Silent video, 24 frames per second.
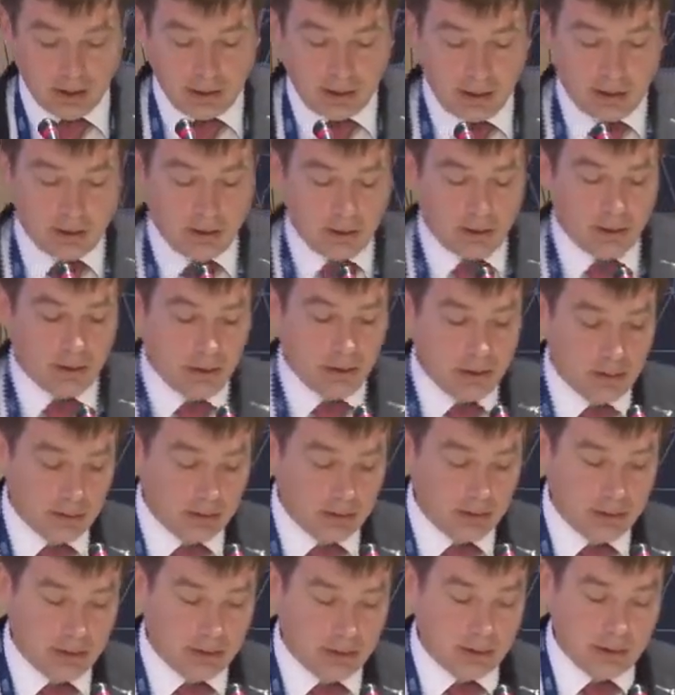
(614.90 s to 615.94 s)
In
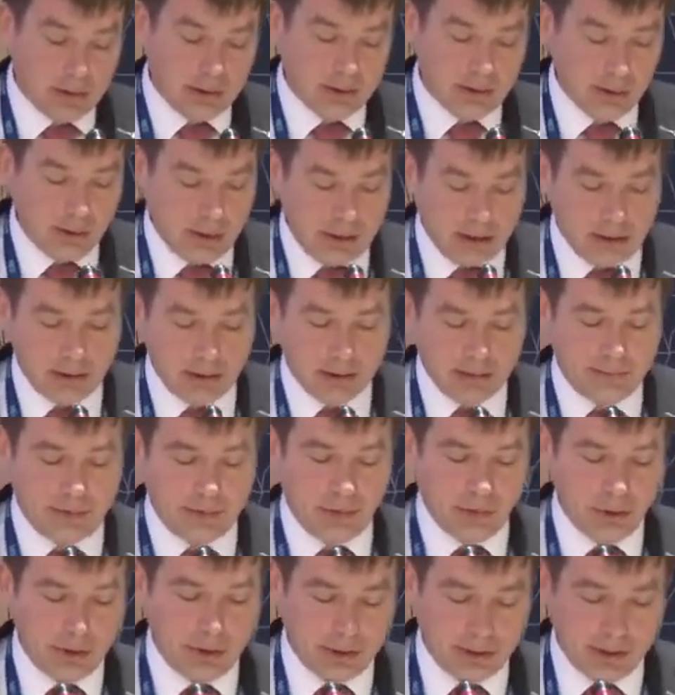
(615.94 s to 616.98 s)
isolated
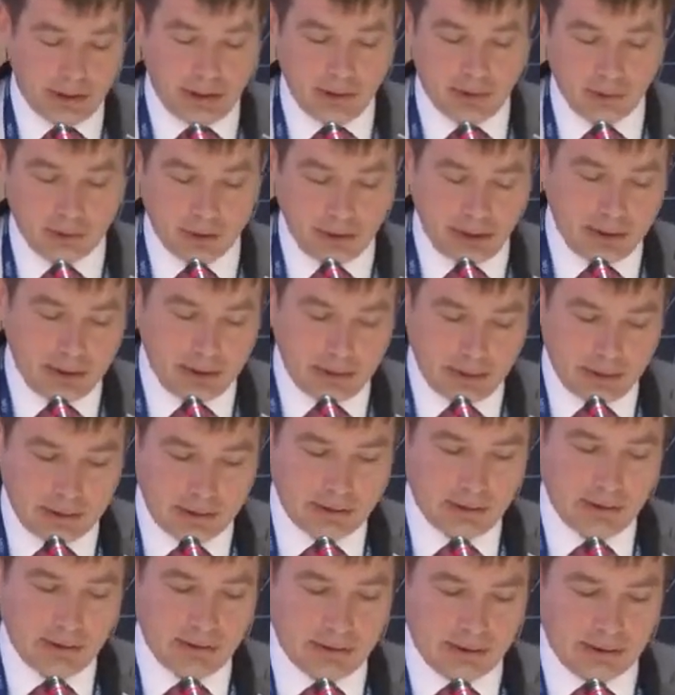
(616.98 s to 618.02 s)
sphenoid
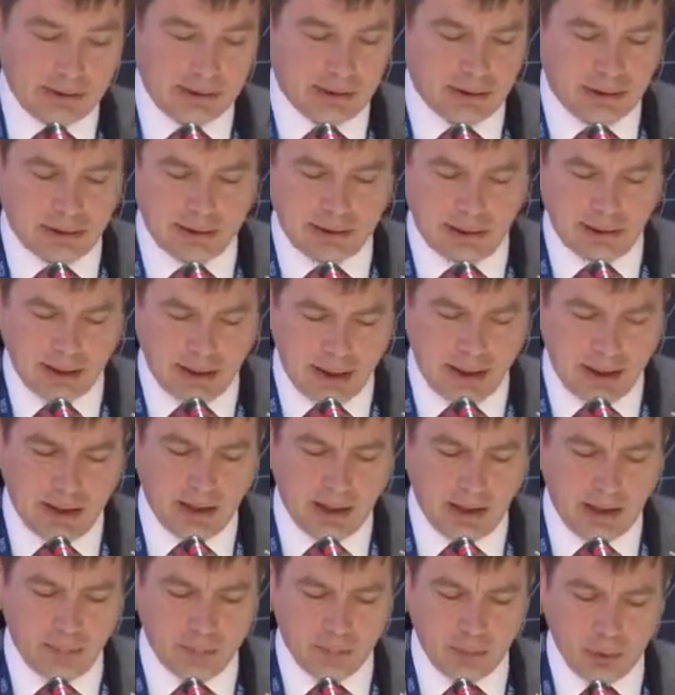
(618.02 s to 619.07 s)
sinusitis, it's a
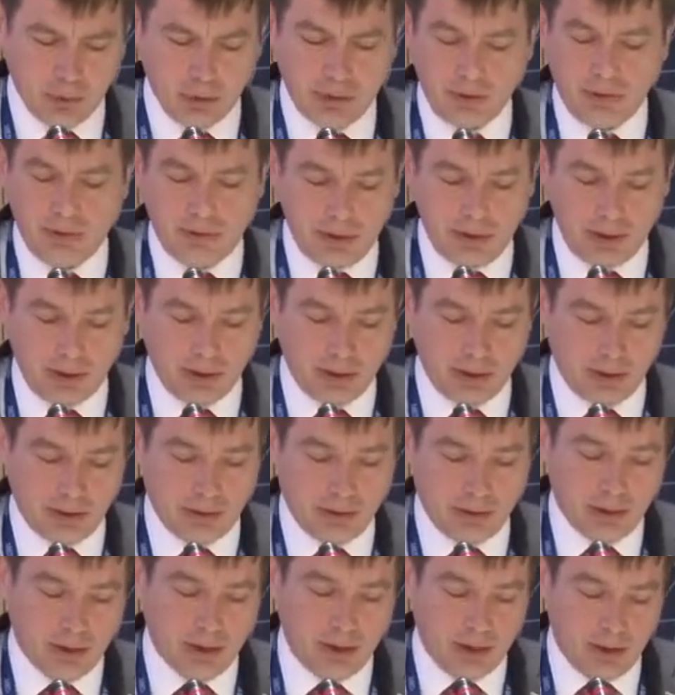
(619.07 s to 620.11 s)
highly important thing,
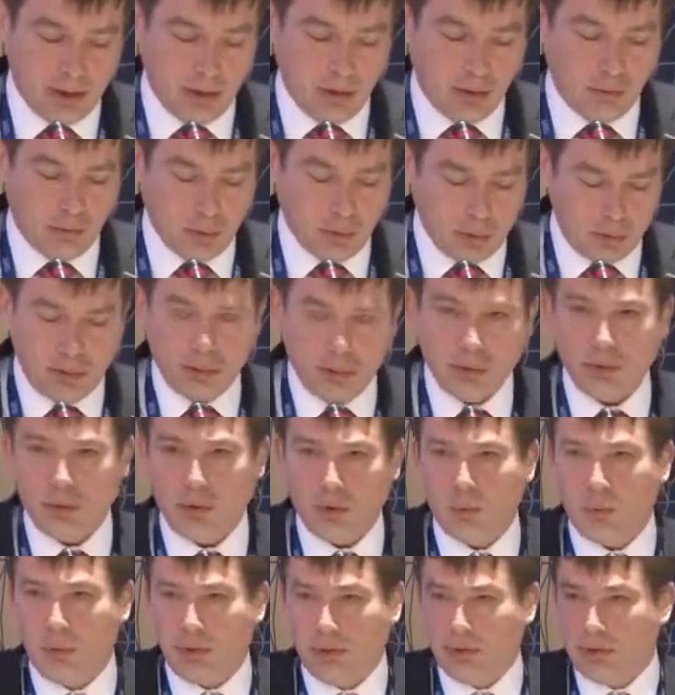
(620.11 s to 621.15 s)
what you
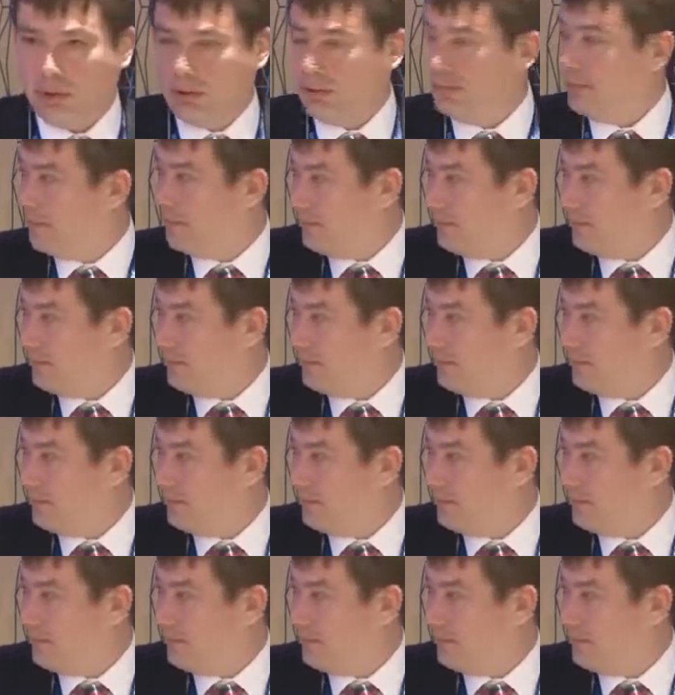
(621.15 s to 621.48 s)
opened.